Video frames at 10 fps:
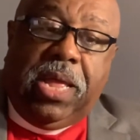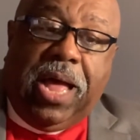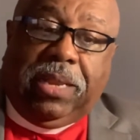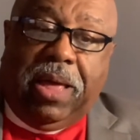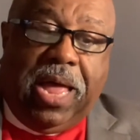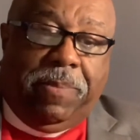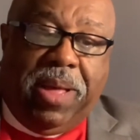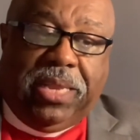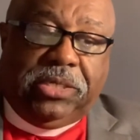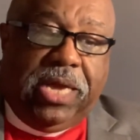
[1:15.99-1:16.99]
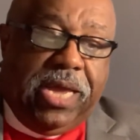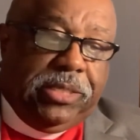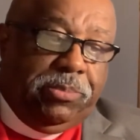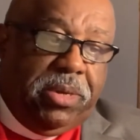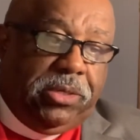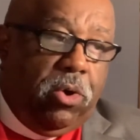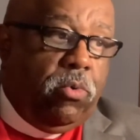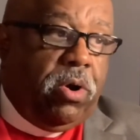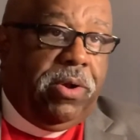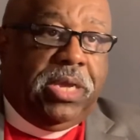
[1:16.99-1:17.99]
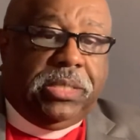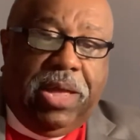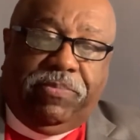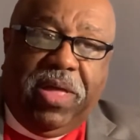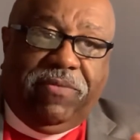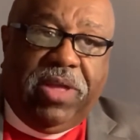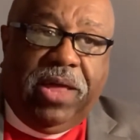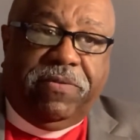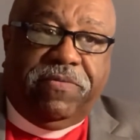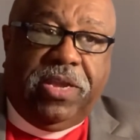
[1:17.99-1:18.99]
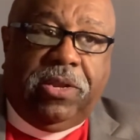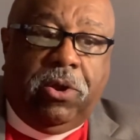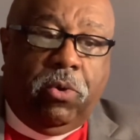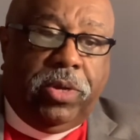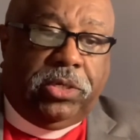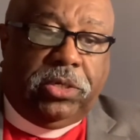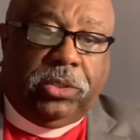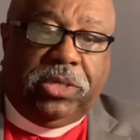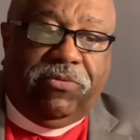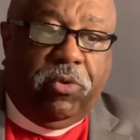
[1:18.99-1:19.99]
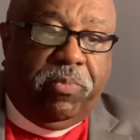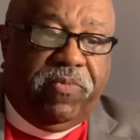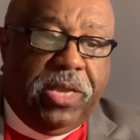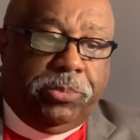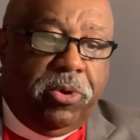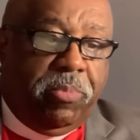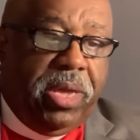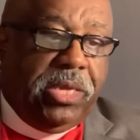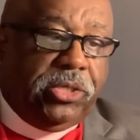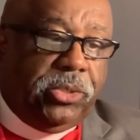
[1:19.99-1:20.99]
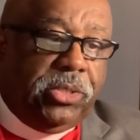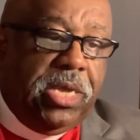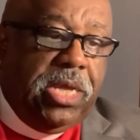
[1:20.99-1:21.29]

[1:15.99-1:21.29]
I apologize, but don't worry because I've got a feed going to several Facebook pages